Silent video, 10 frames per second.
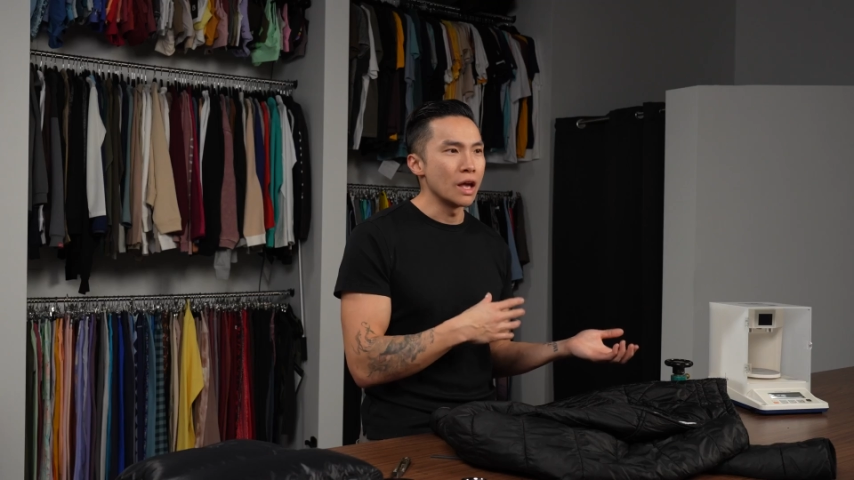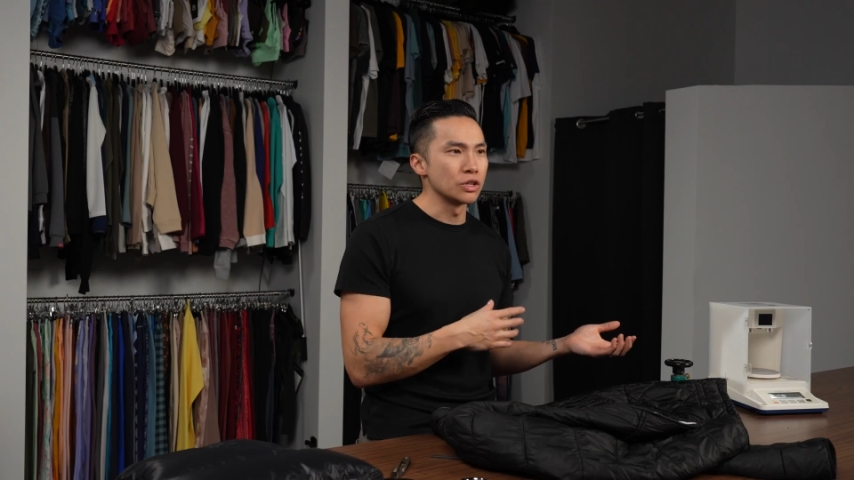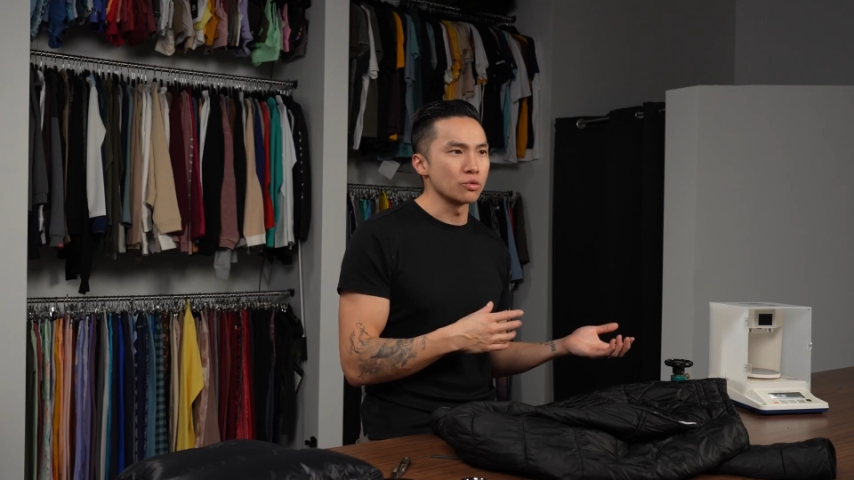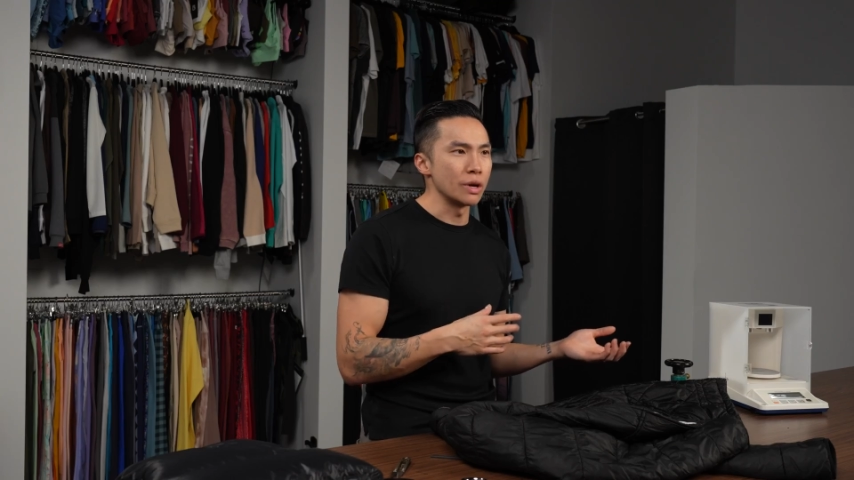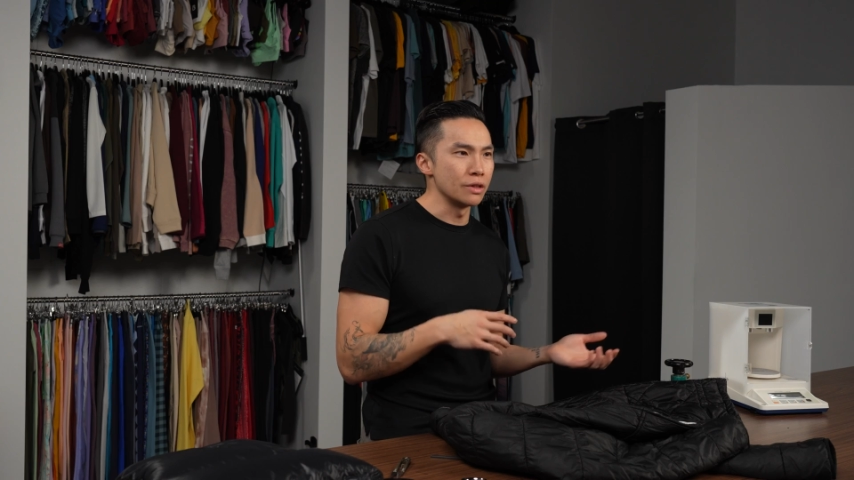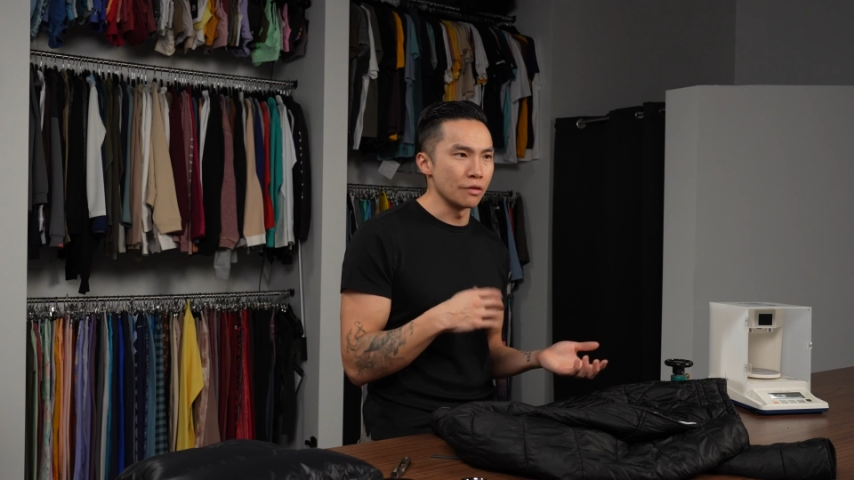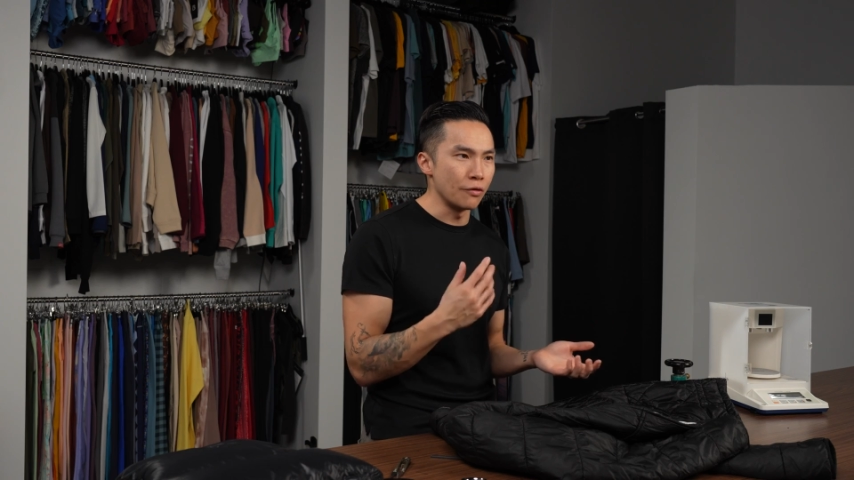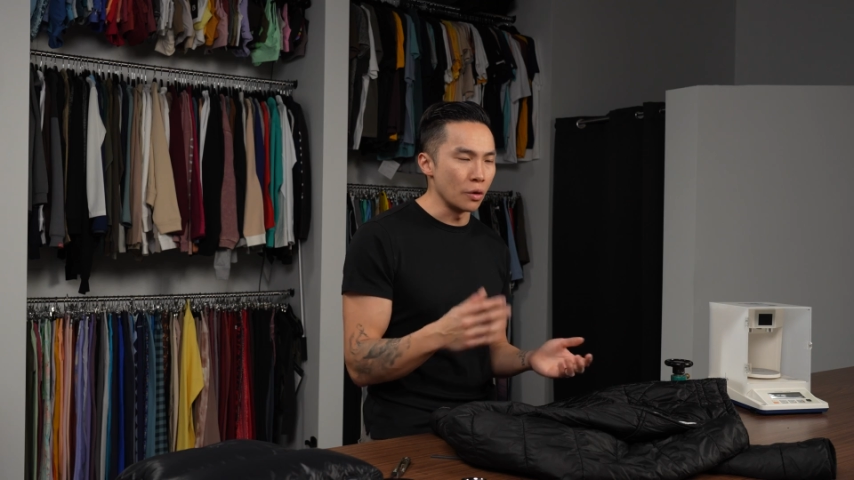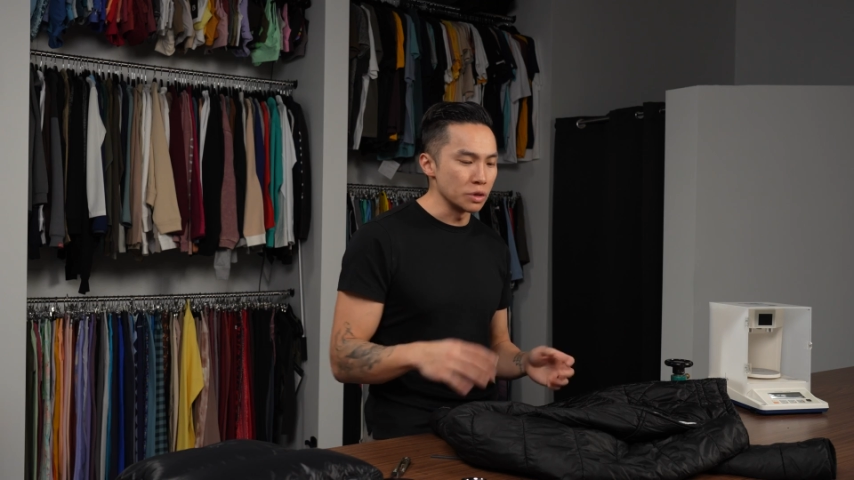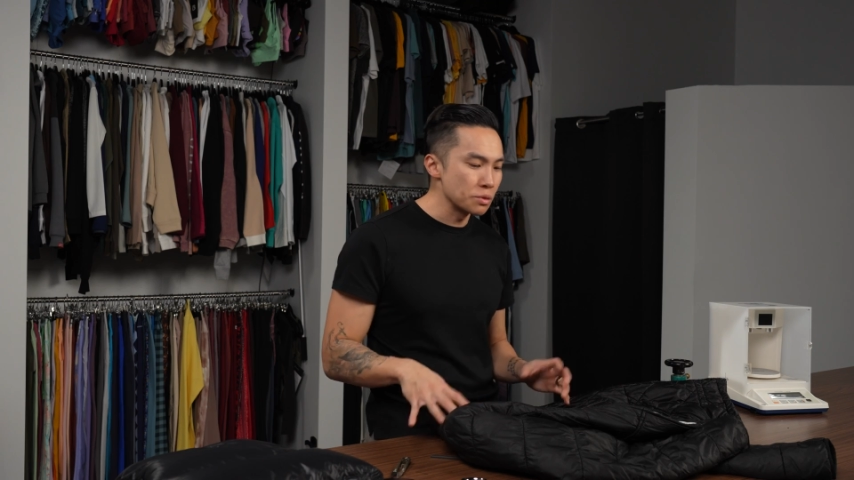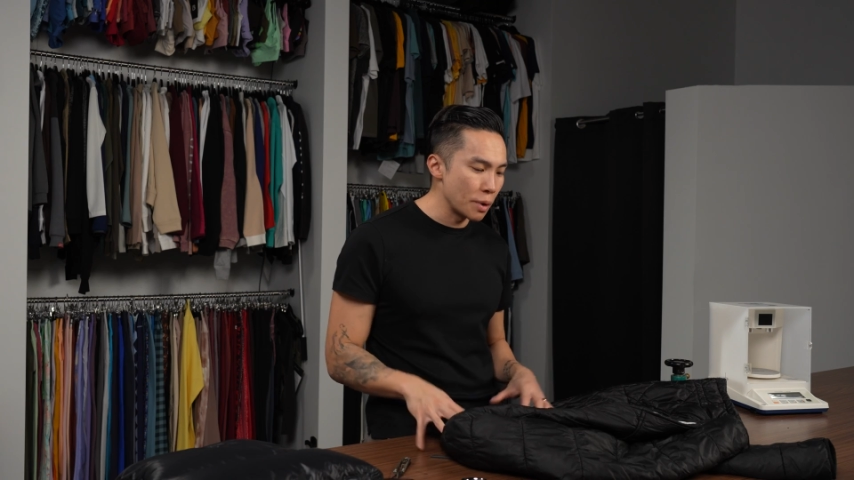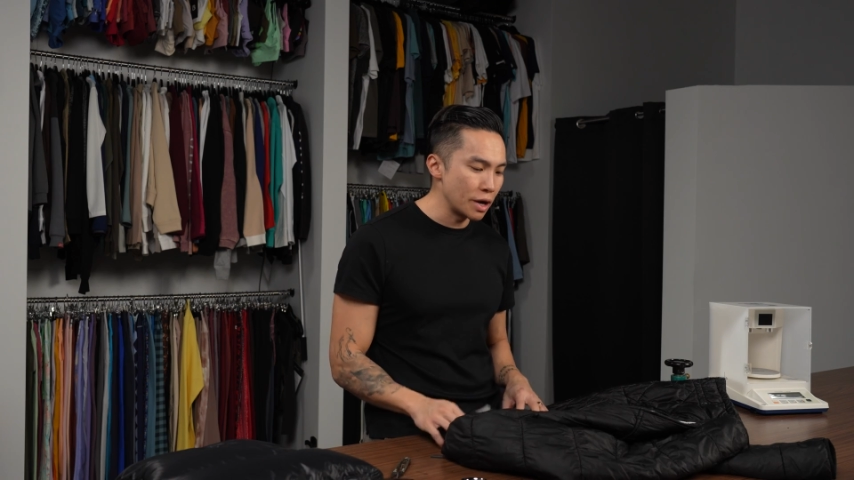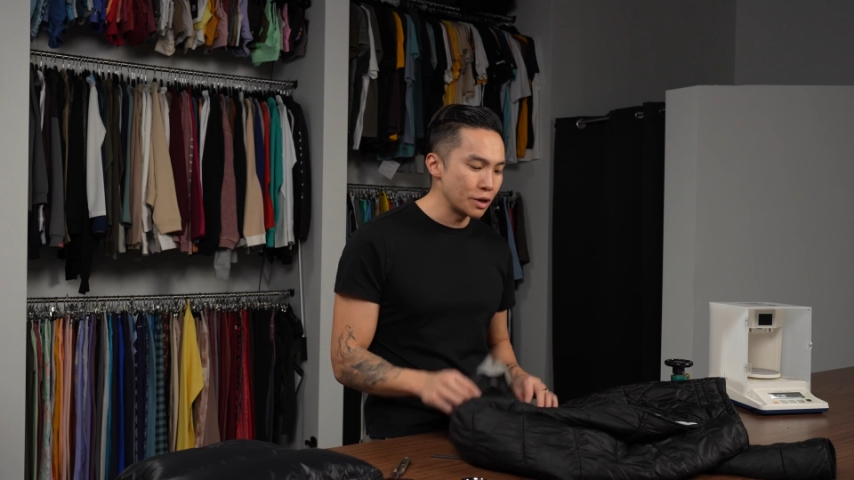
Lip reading: is great in the fall and spring,